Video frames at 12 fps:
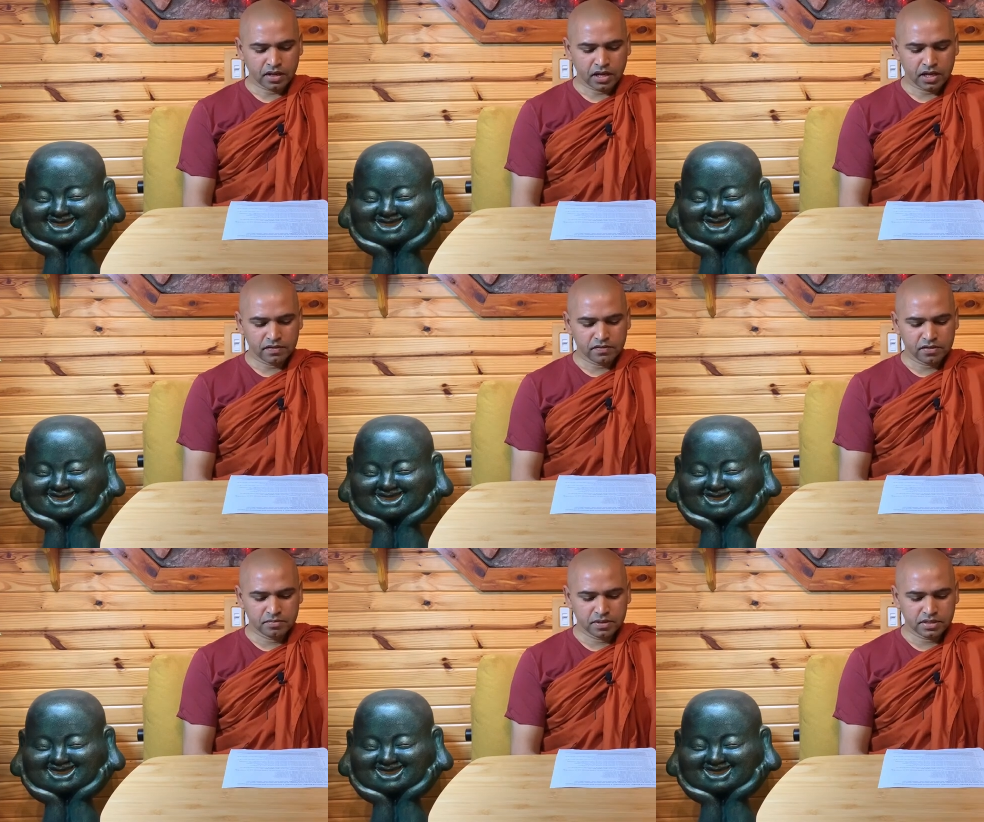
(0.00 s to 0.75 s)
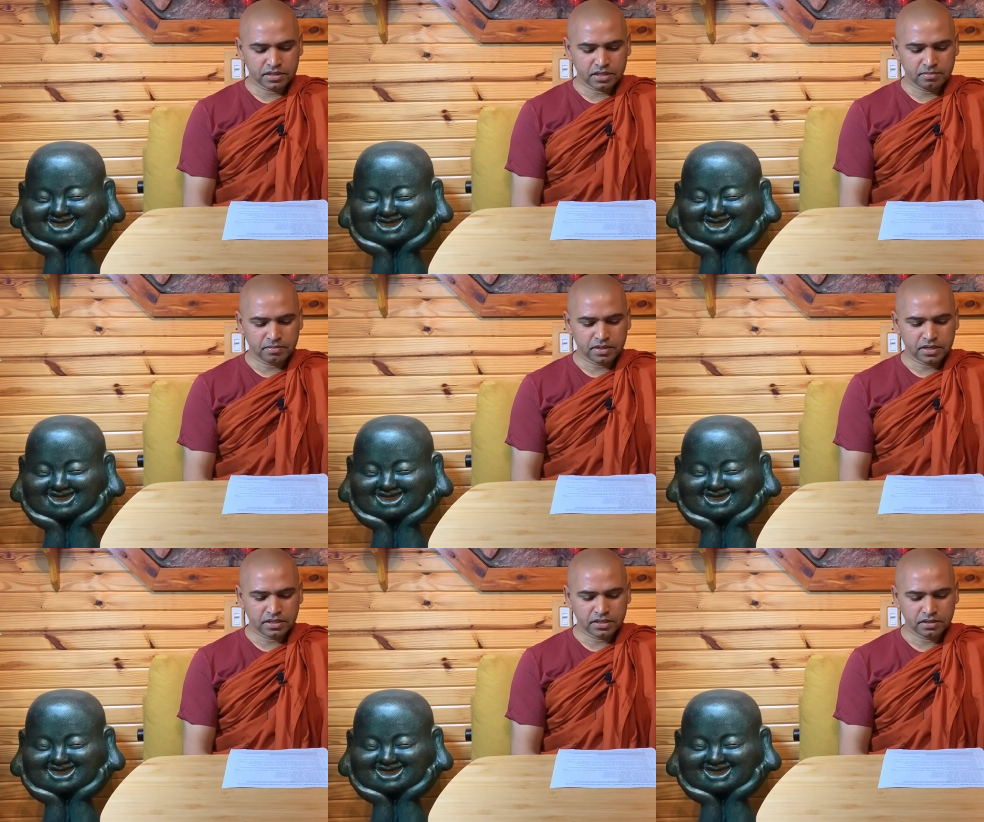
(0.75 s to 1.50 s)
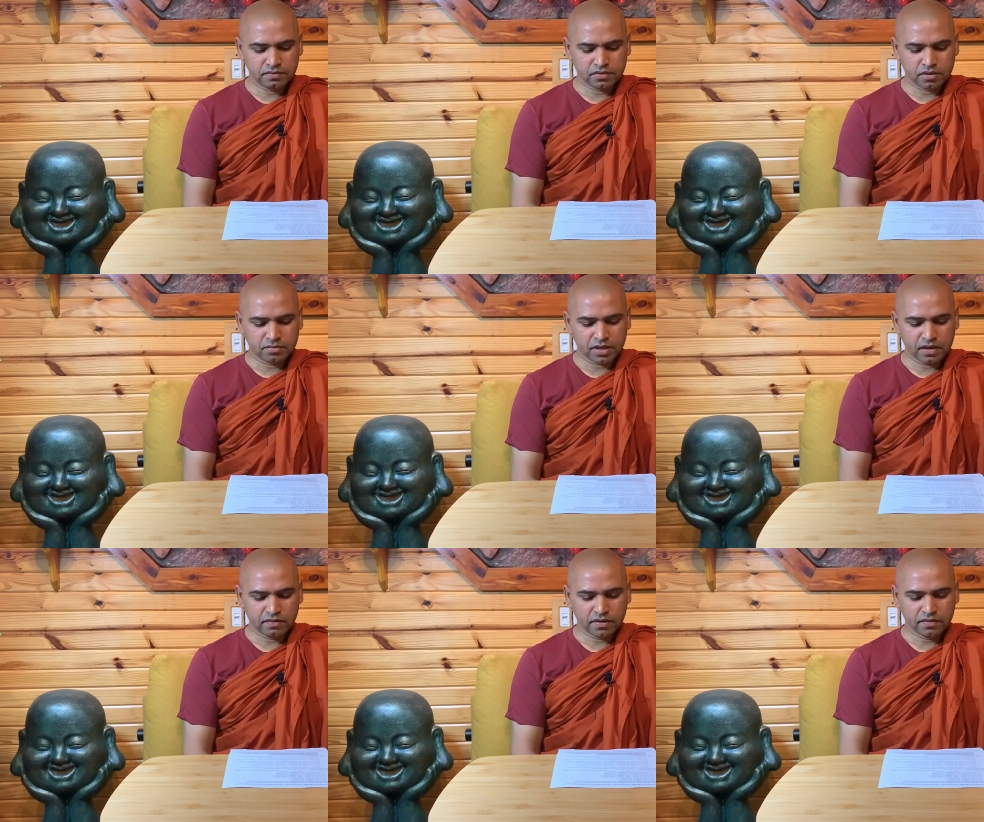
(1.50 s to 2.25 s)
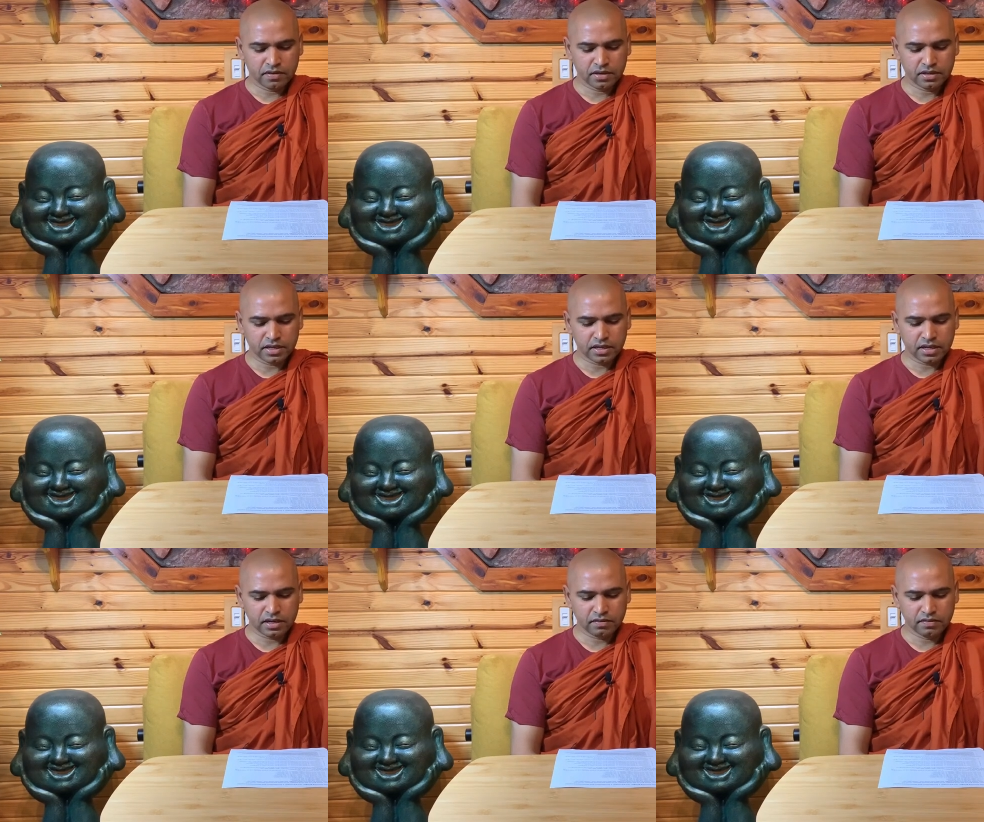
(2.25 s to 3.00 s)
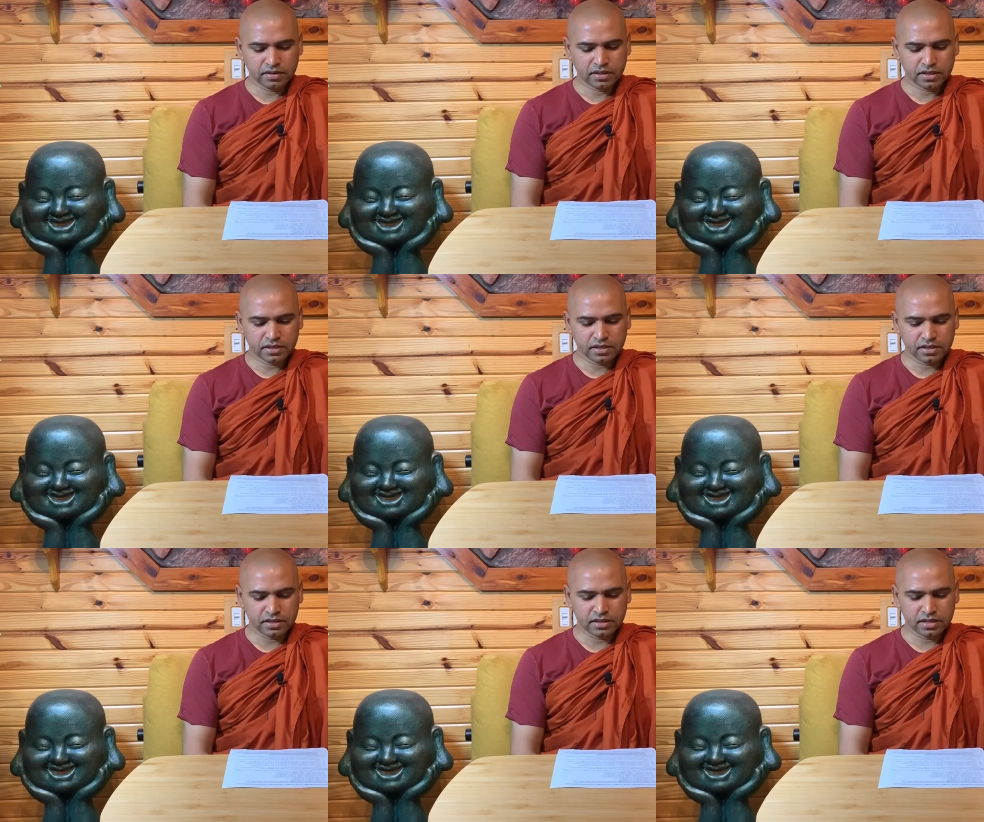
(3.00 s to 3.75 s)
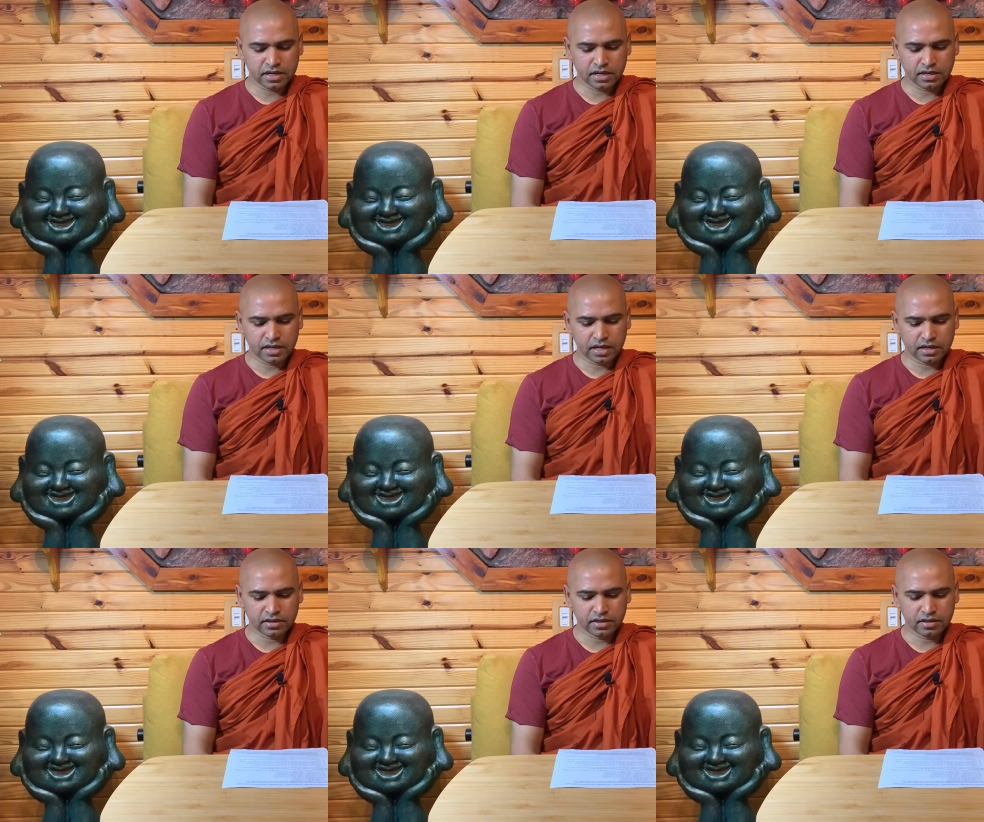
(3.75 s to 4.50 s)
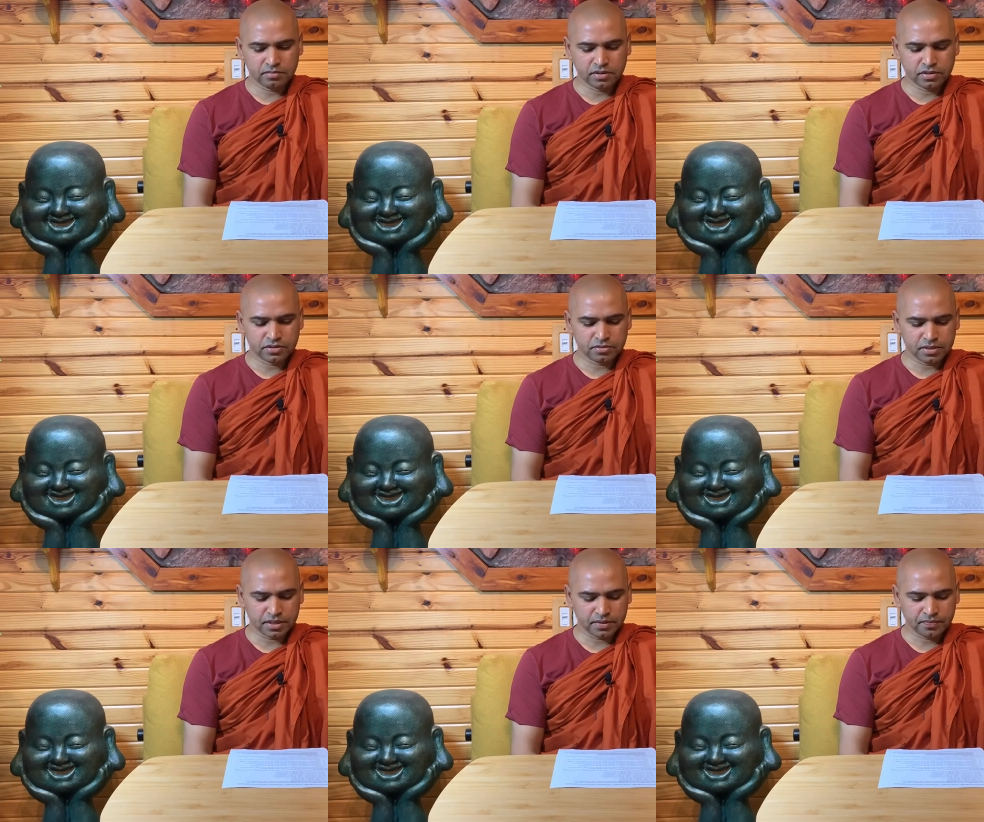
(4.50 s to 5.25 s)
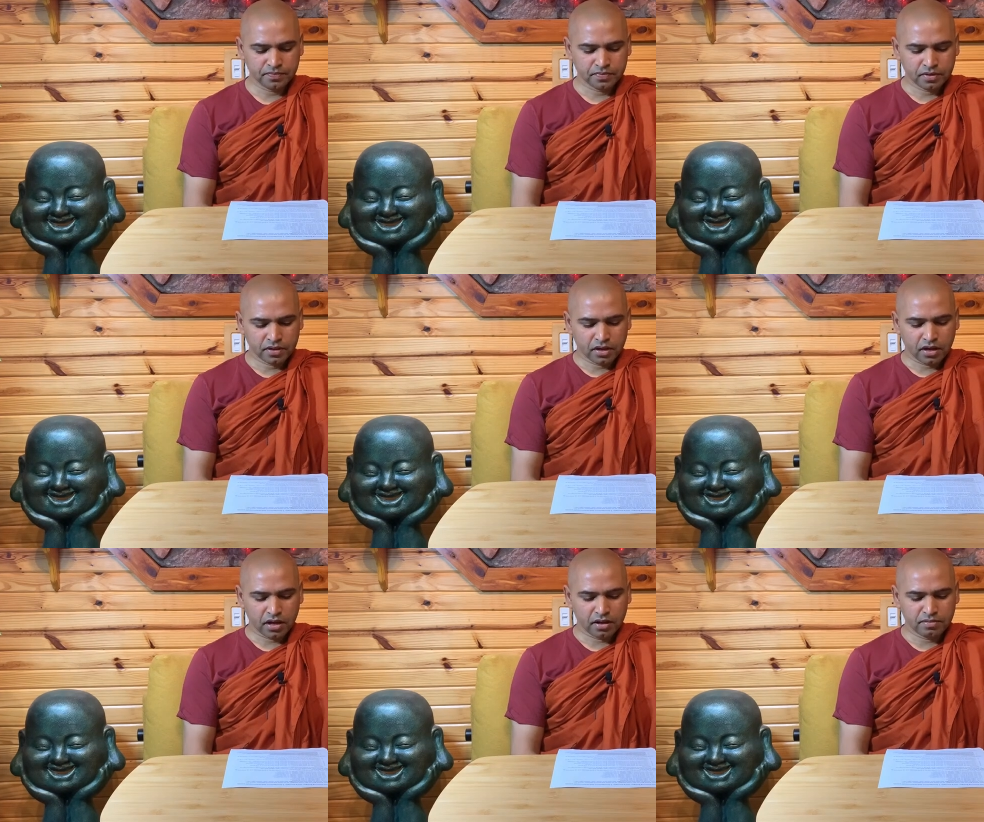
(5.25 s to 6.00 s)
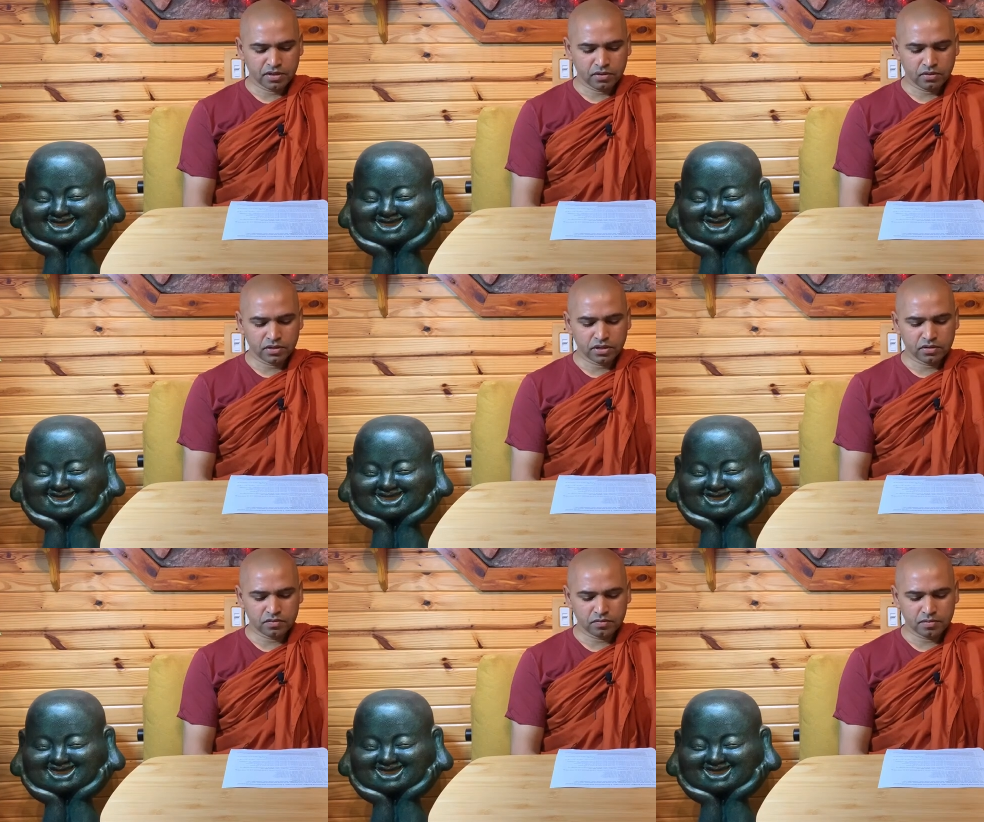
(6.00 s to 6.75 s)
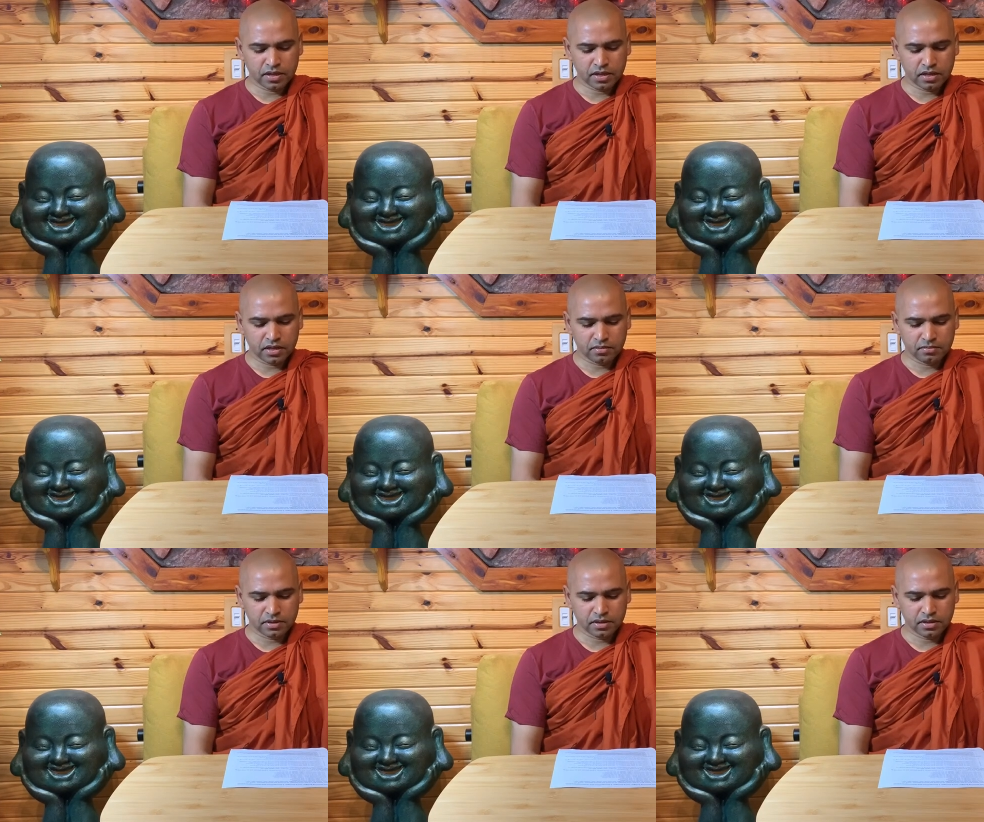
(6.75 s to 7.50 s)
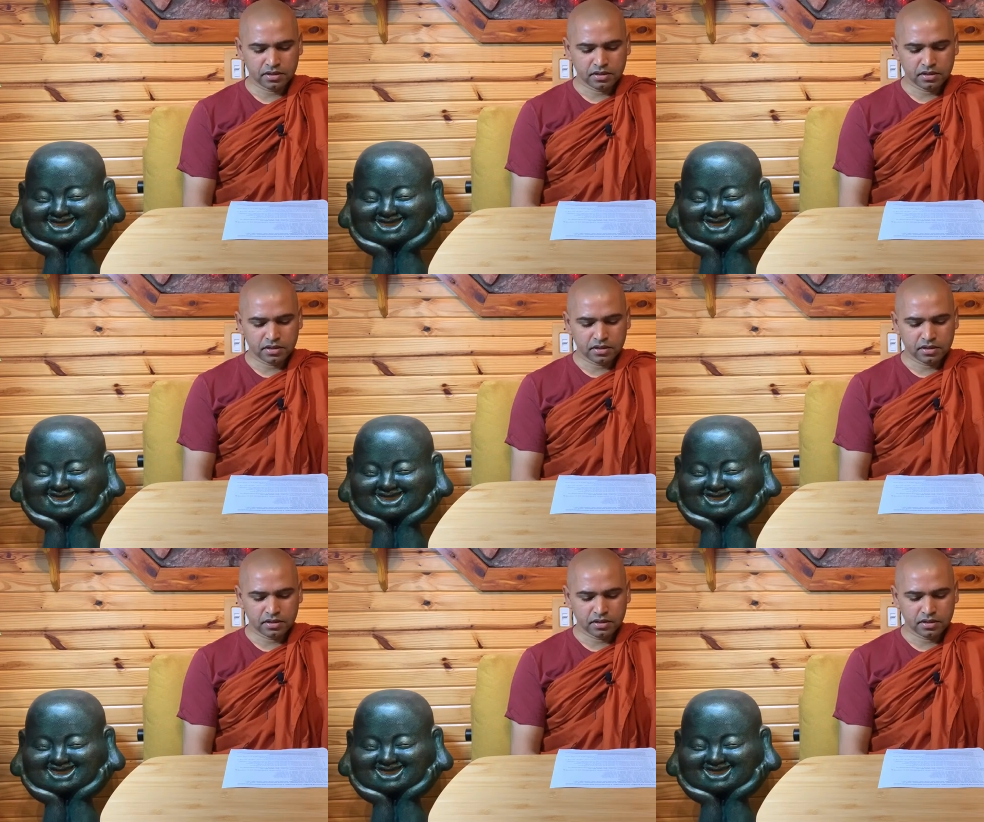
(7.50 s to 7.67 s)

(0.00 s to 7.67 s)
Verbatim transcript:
Speaker 1: I will be separated from everyone and everything dear and agreeable to me. I am the owner of my karma,